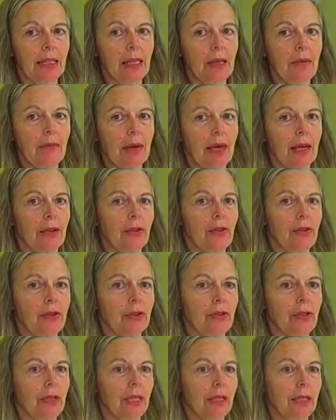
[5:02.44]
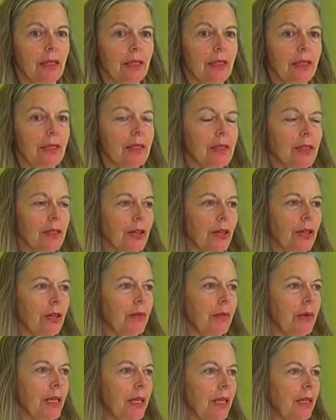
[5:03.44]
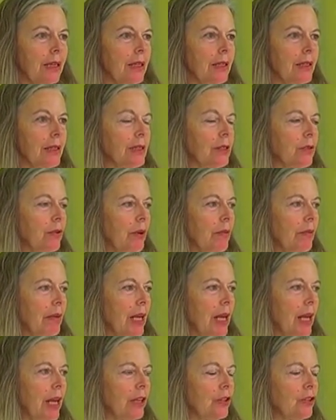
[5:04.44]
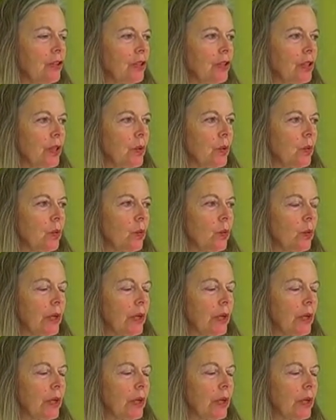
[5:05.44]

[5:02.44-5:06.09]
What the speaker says: elementary discernment and discrimination,